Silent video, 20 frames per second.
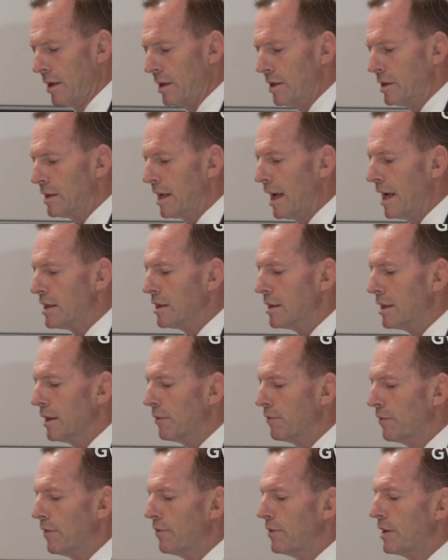scarcely
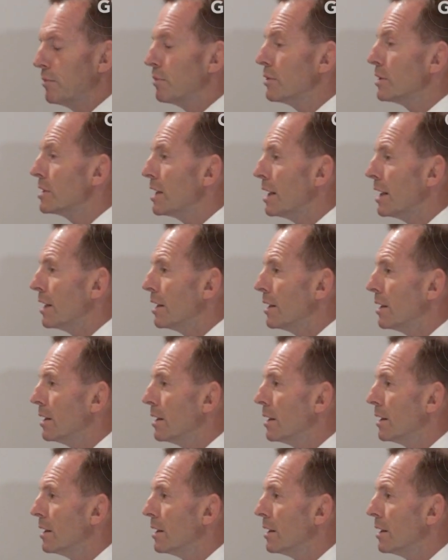50%